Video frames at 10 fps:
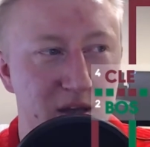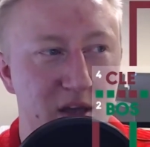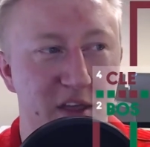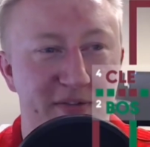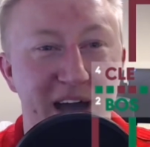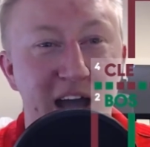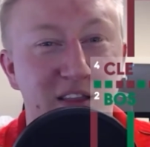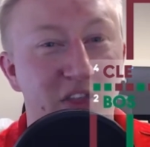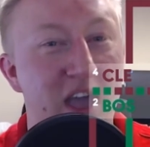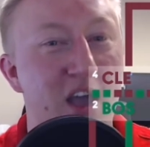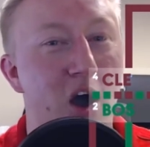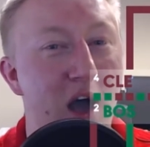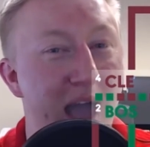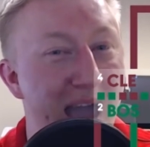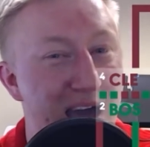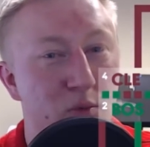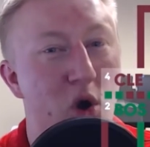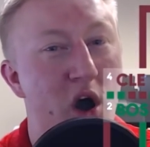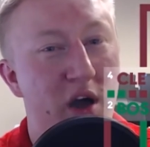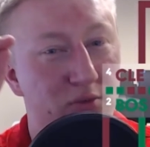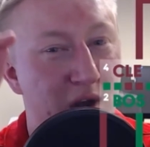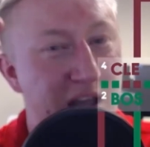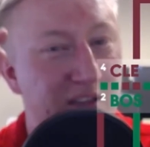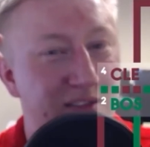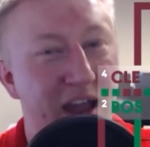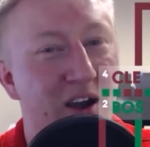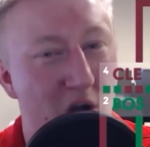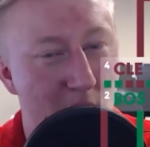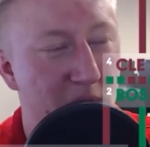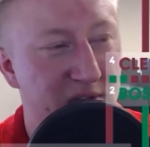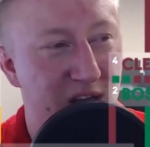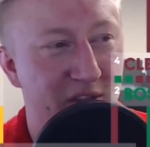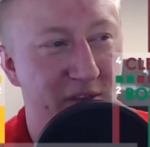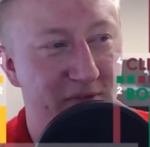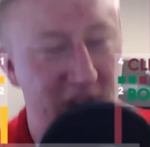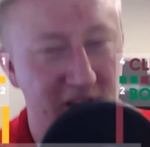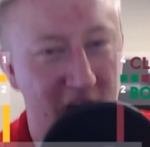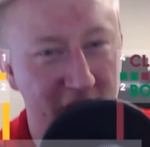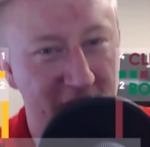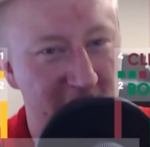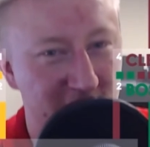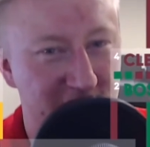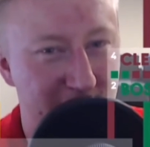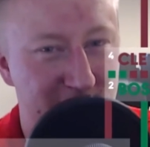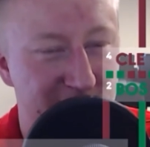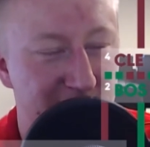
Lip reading: The fact that they had one right there almost on their fingertips